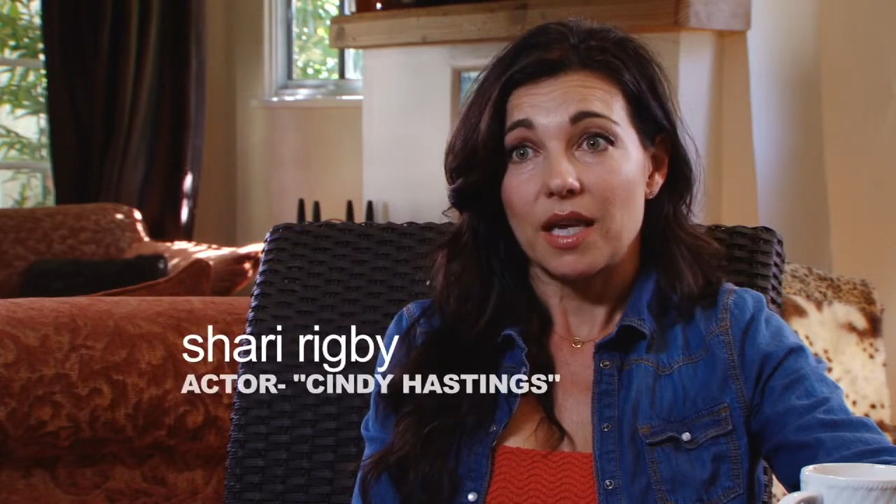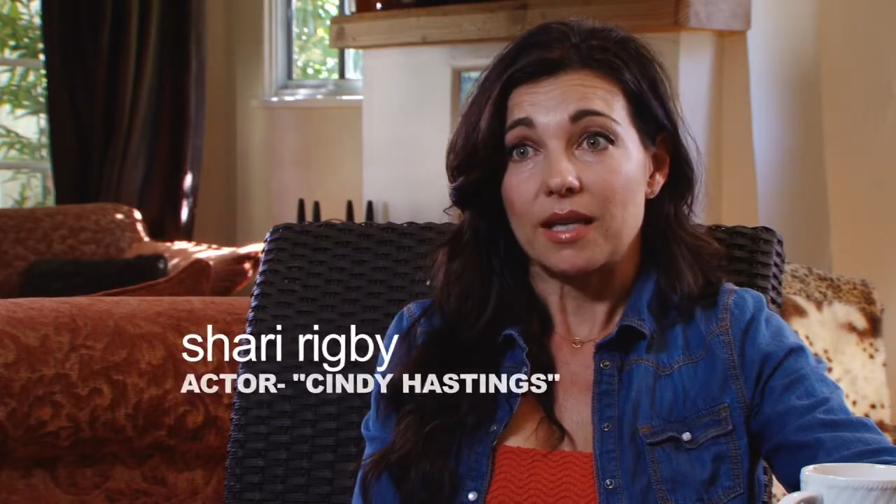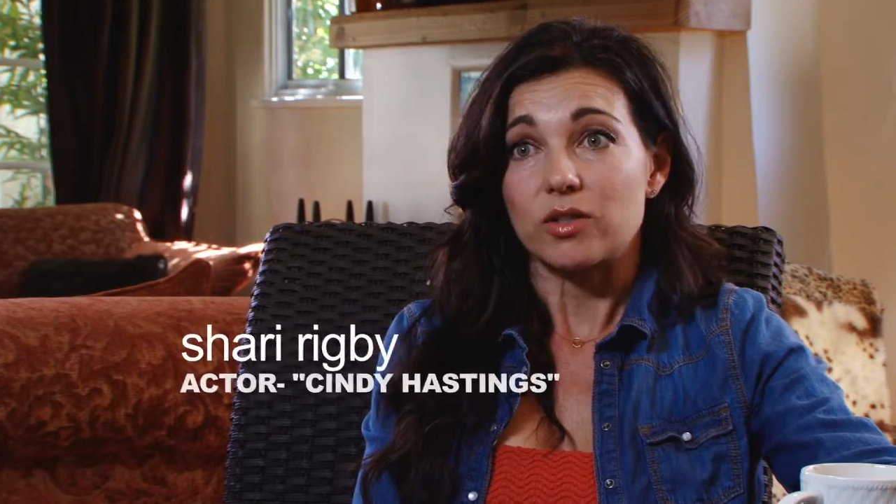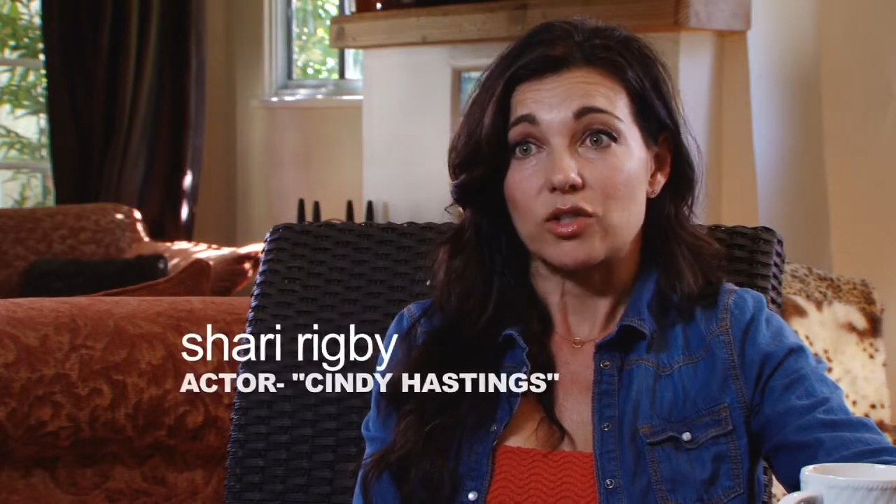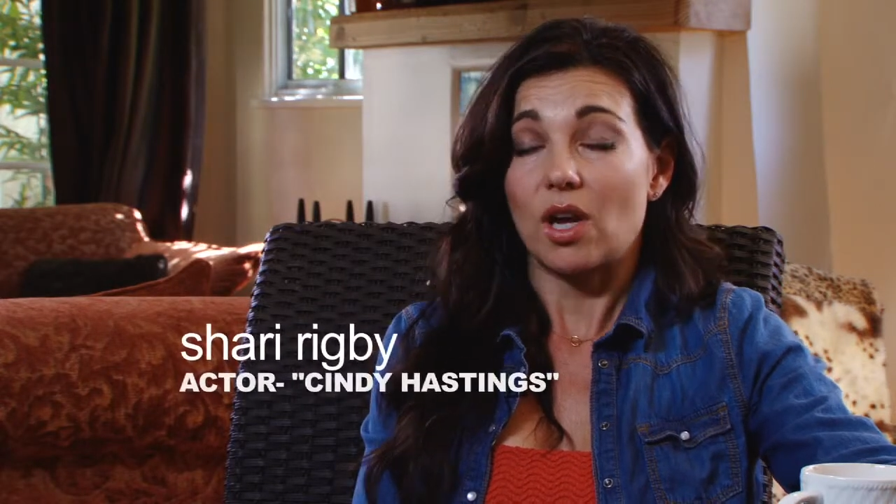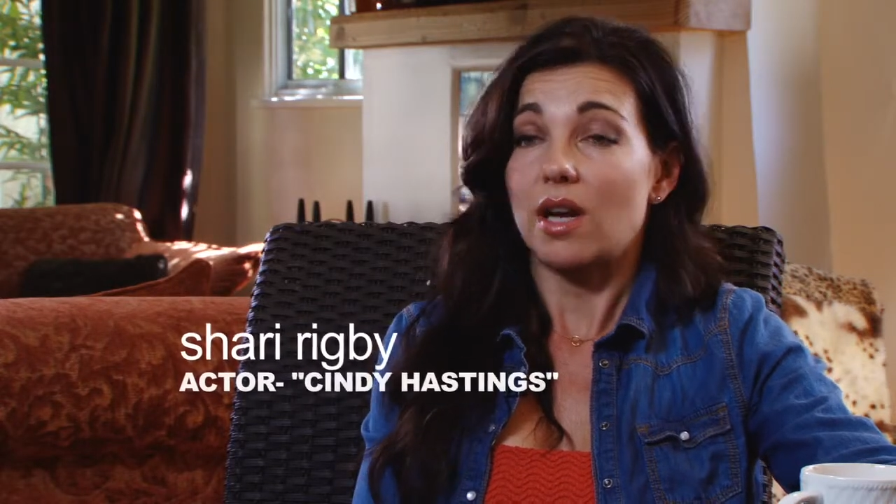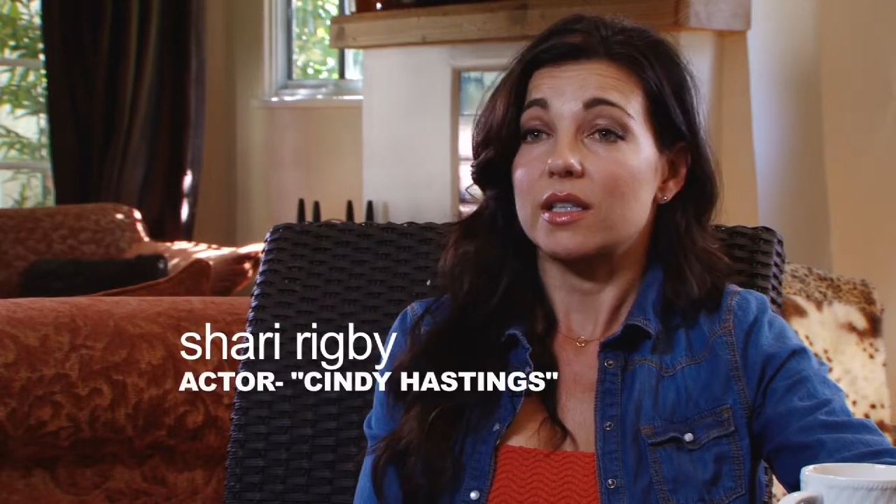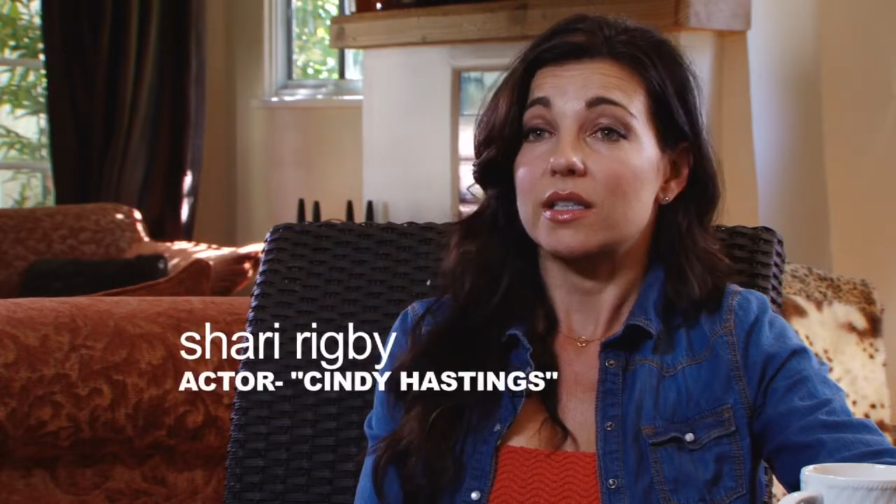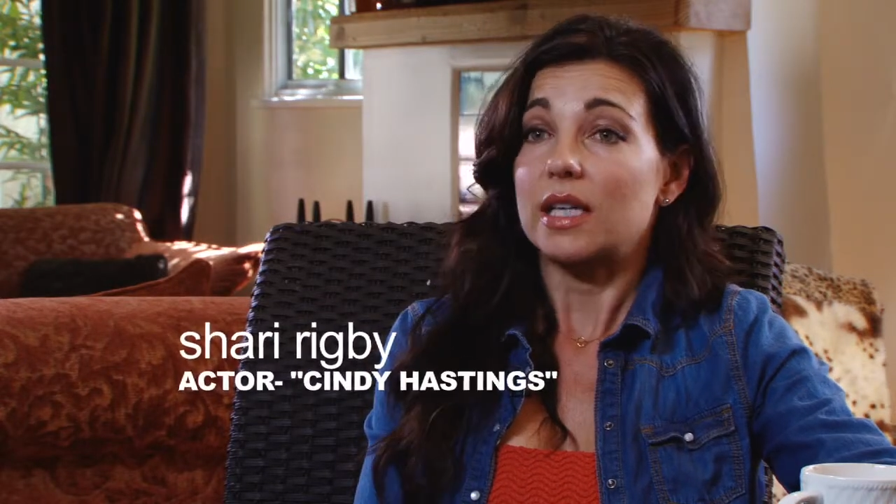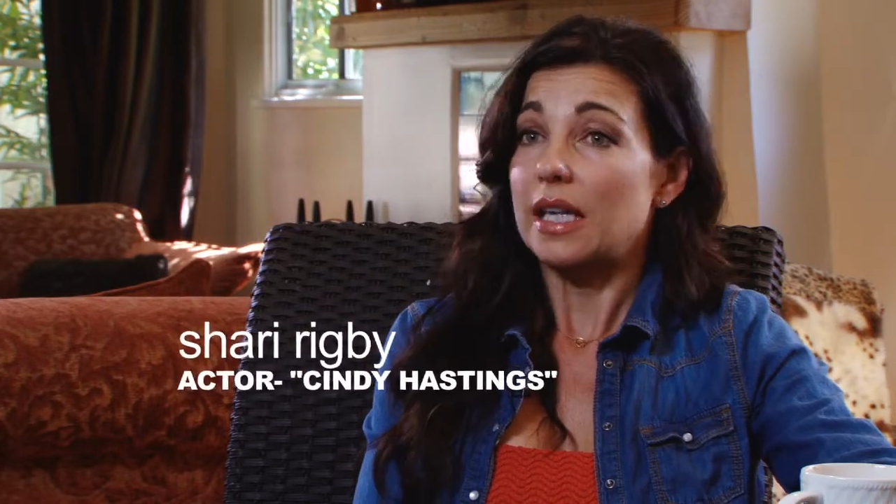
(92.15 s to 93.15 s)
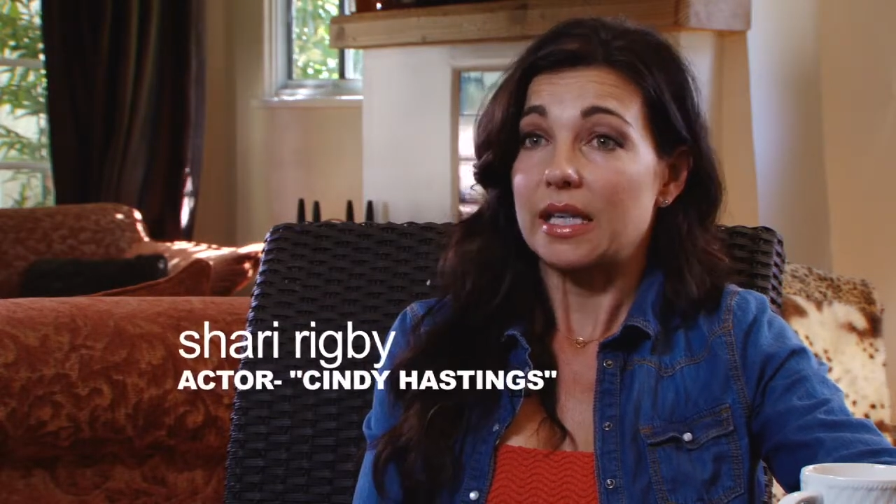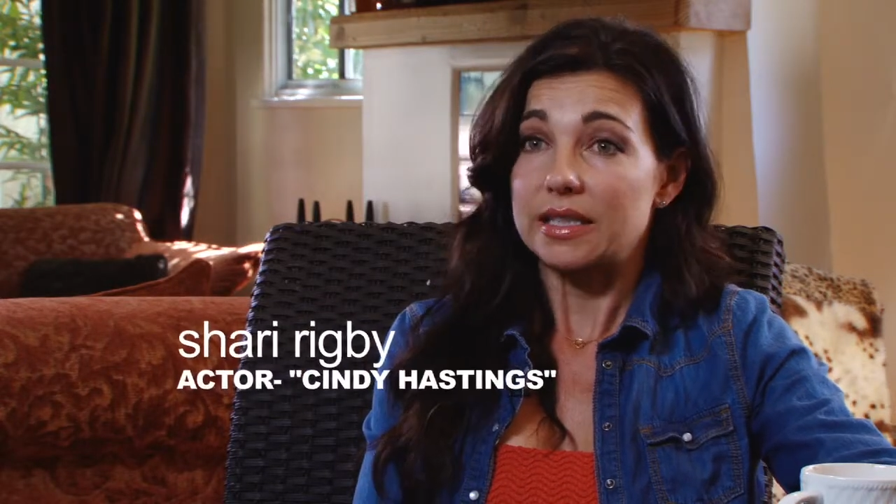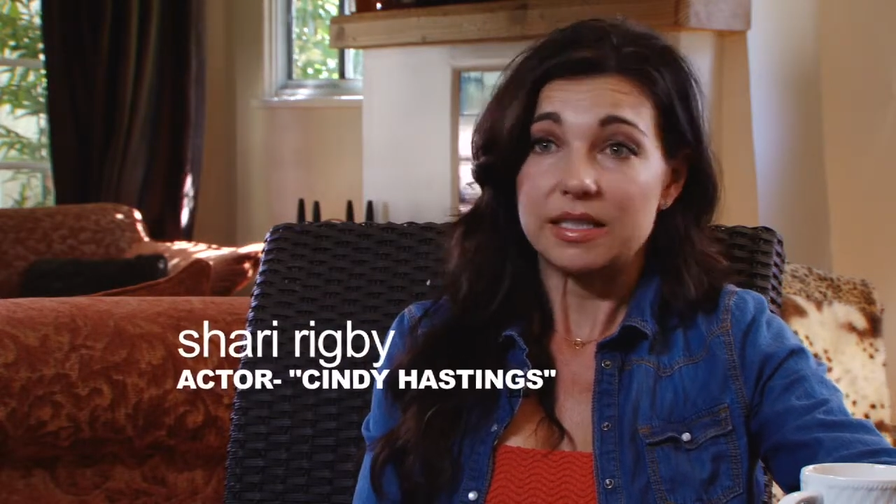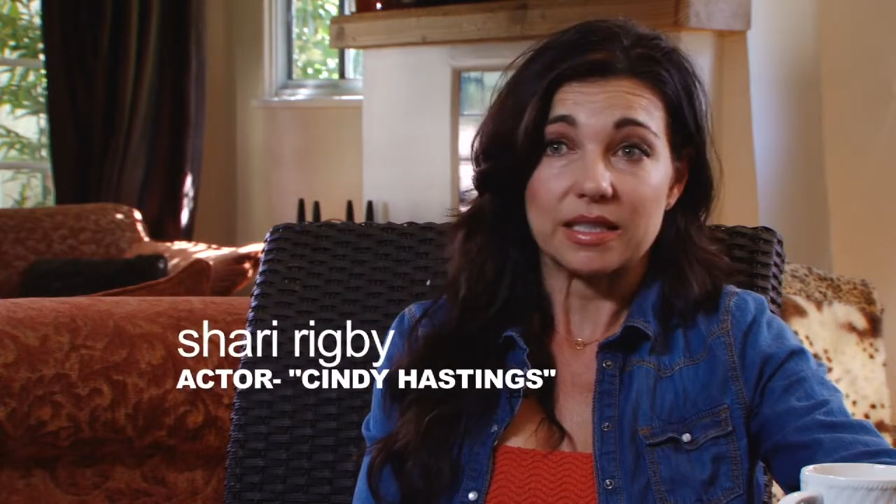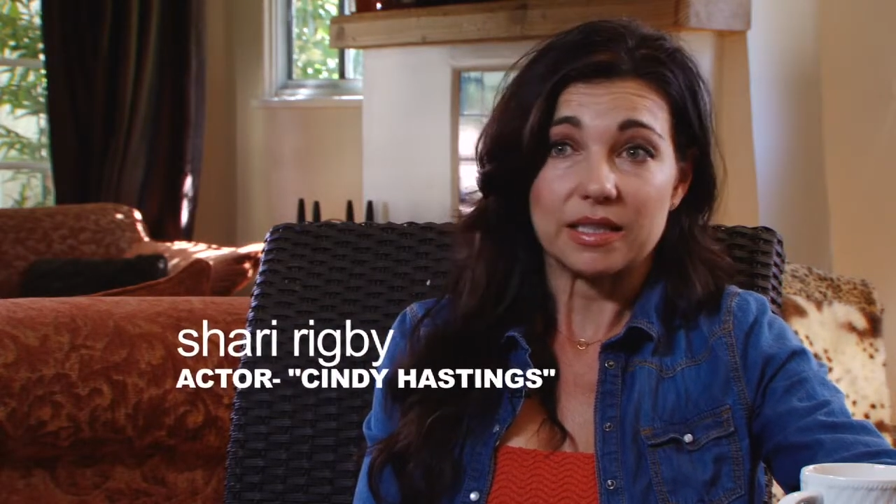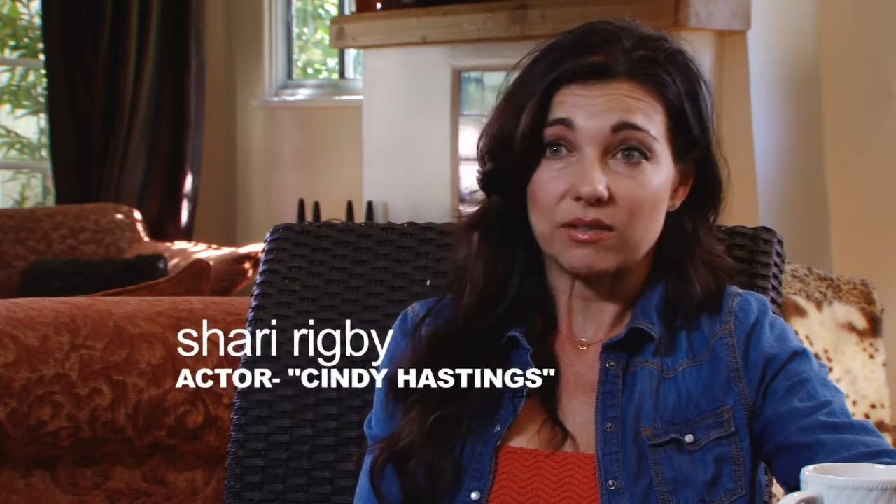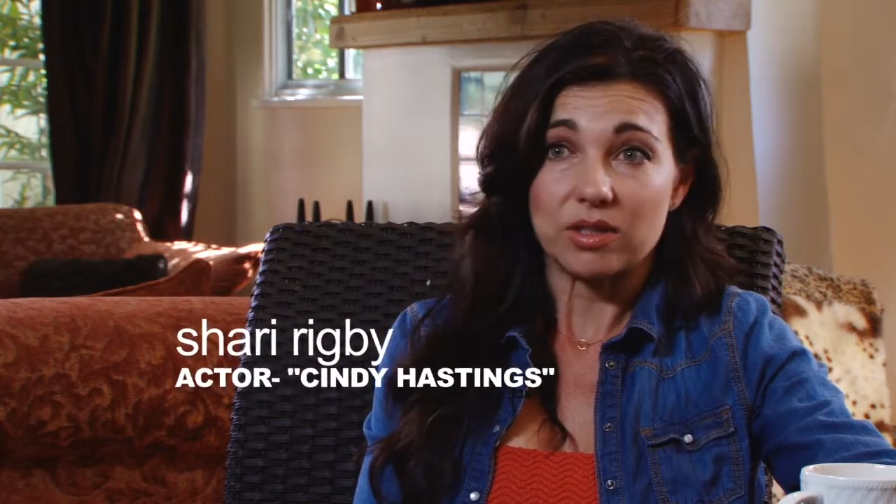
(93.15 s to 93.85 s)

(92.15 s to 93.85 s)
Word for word: And John and Andy didn't